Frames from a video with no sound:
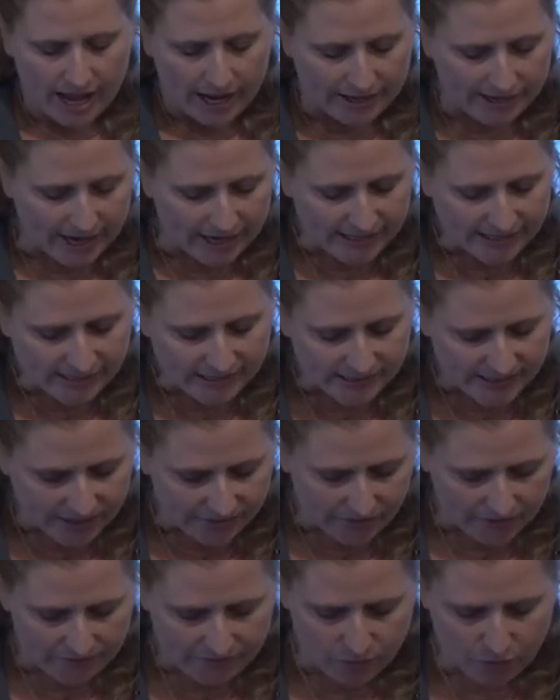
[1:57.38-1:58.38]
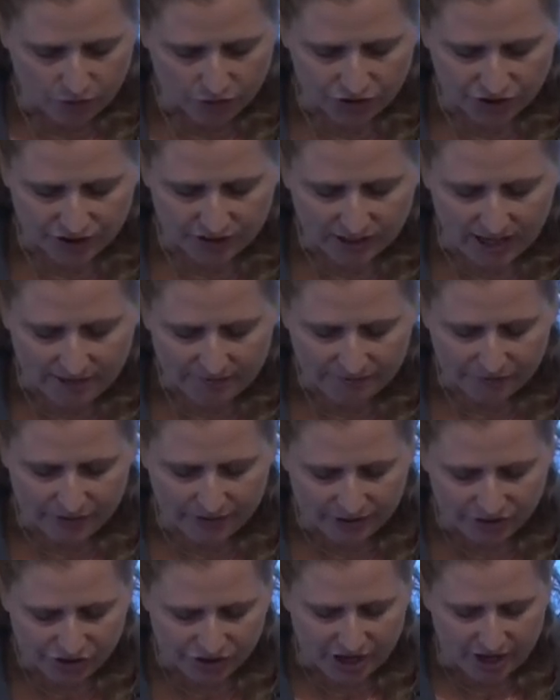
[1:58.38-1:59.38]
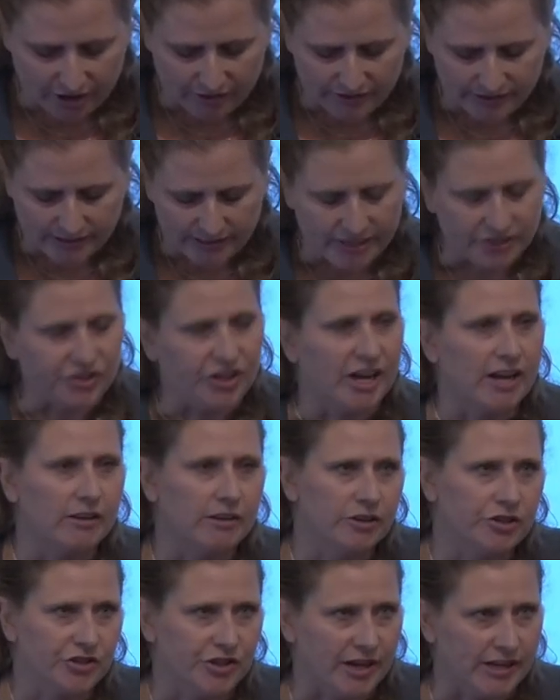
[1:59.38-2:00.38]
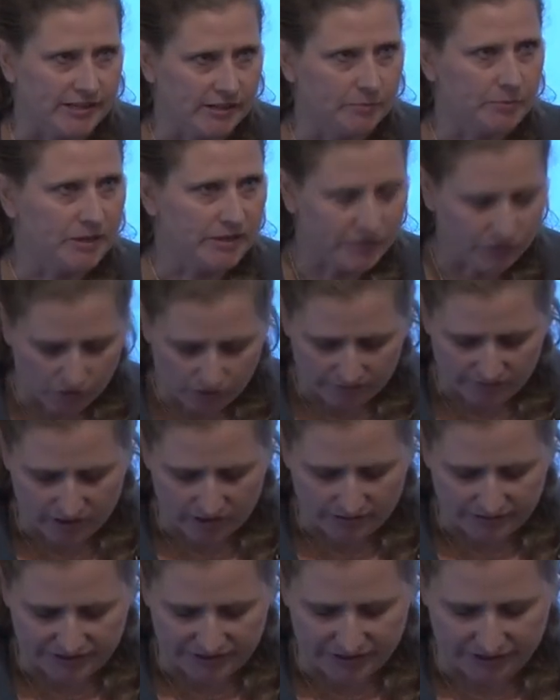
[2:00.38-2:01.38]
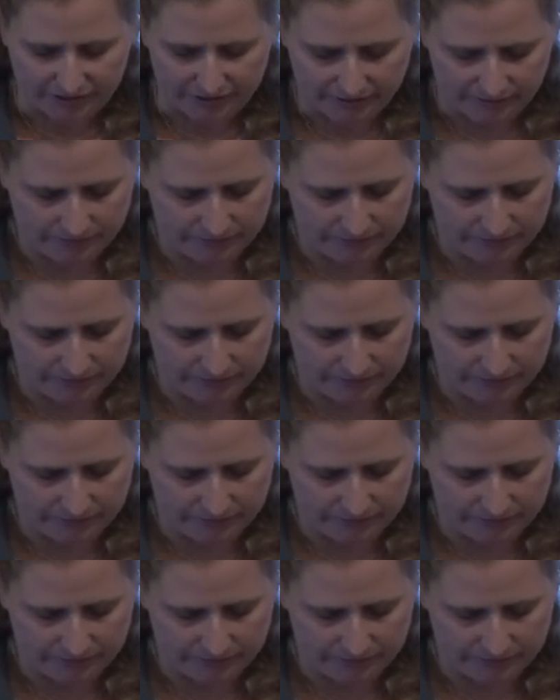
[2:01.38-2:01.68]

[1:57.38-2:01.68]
In 1974, she left for Niger to teach English as a peace corps volunteer.